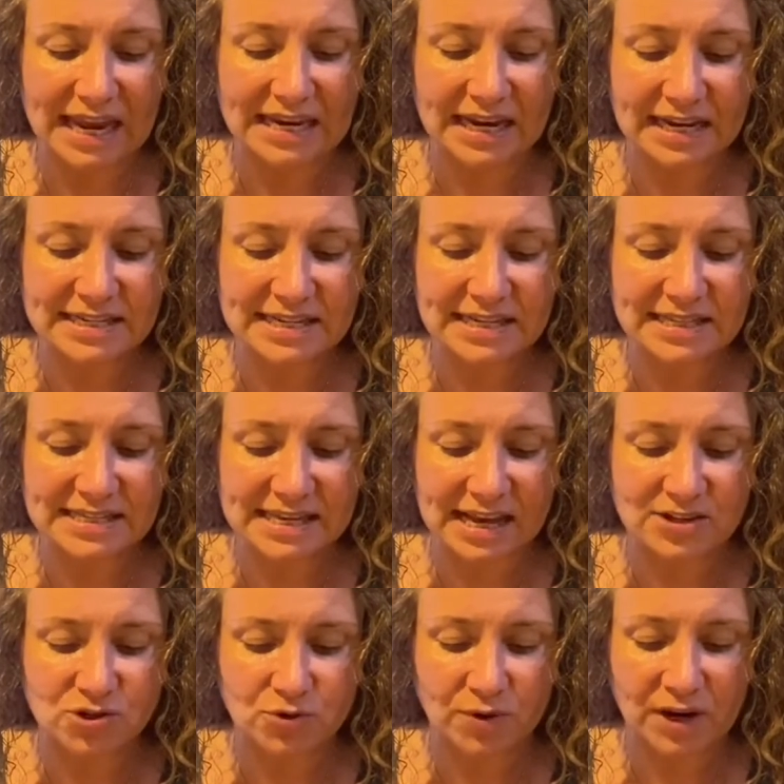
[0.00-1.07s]
19th
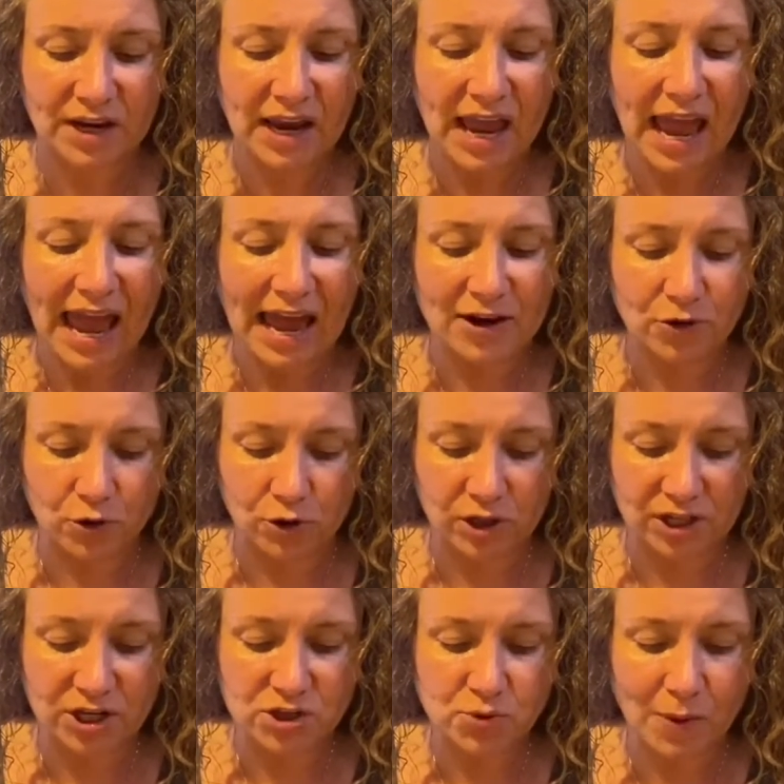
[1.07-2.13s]
century and
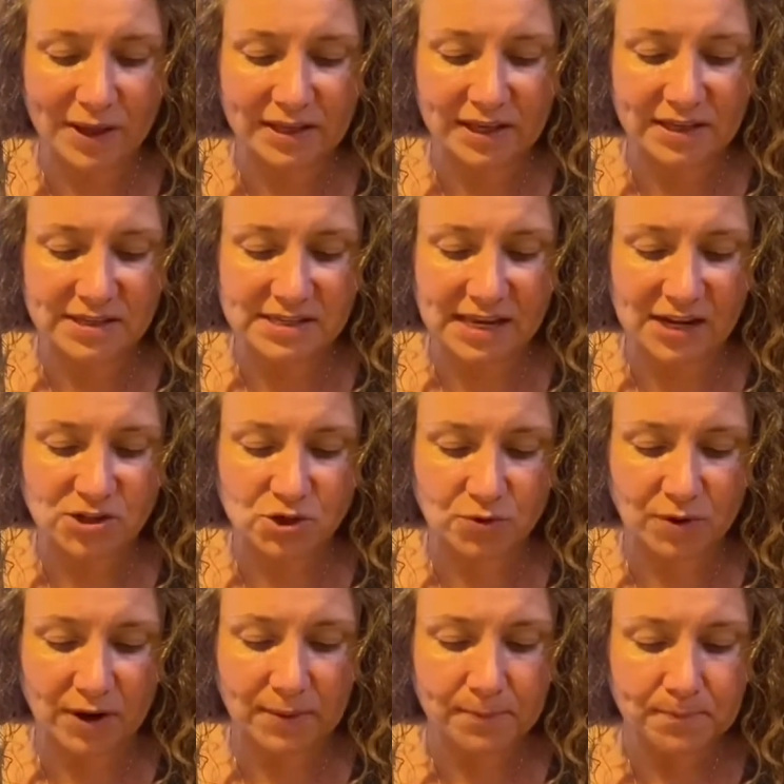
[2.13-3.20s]
early 20th
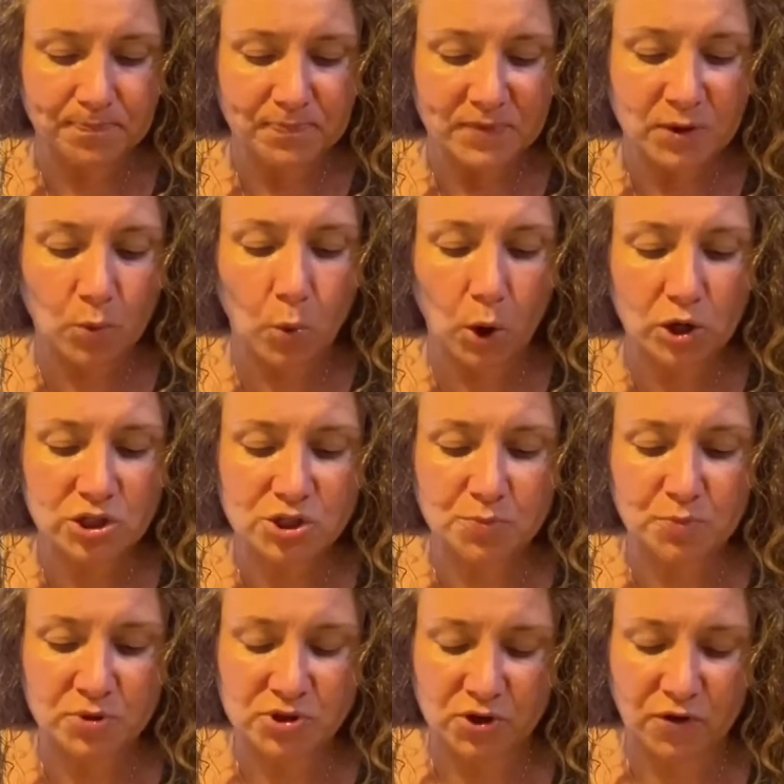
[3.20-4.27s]
century worked to
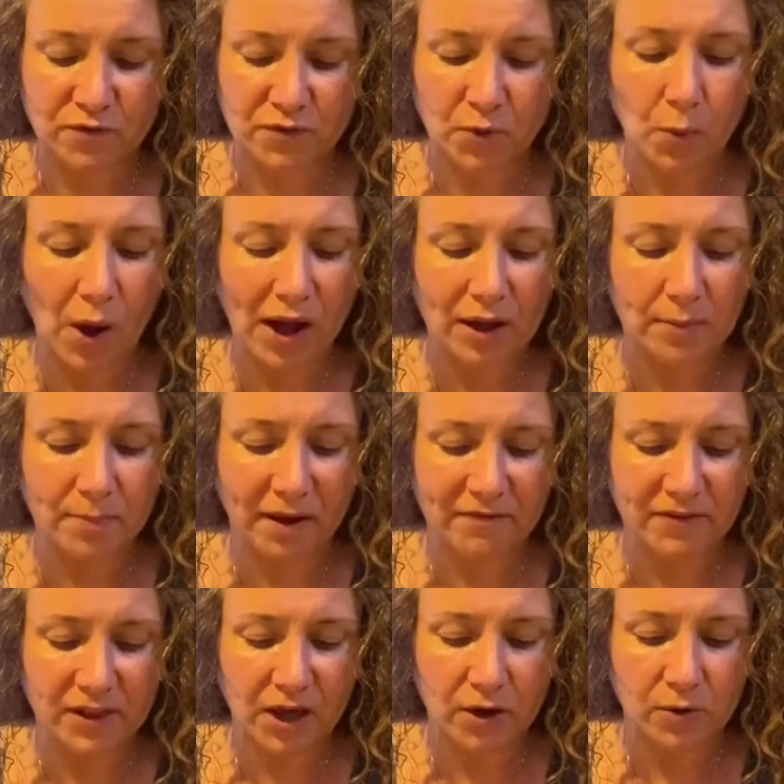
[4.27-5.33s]
preserve the wild
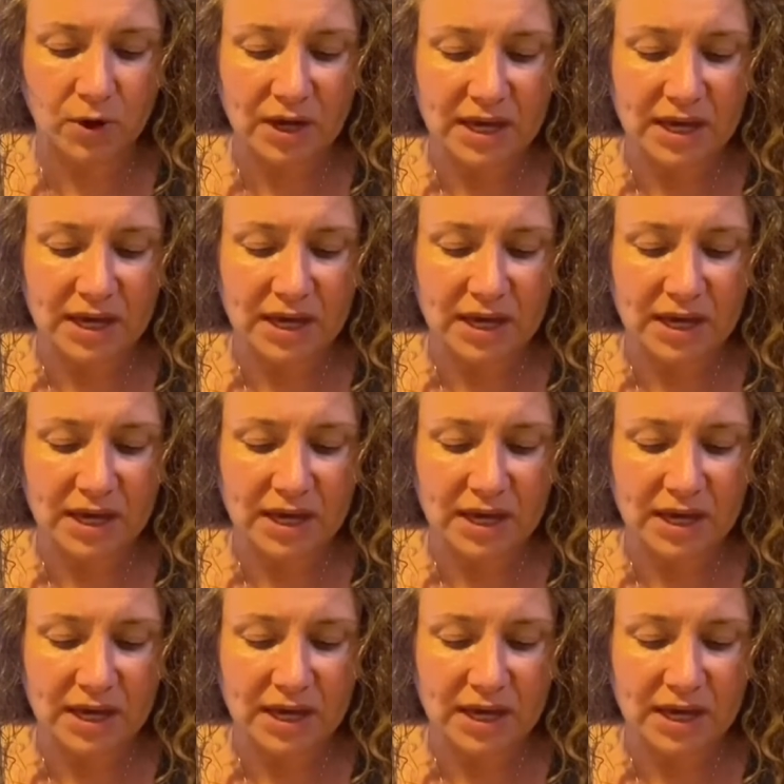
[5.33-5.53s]
buffalo.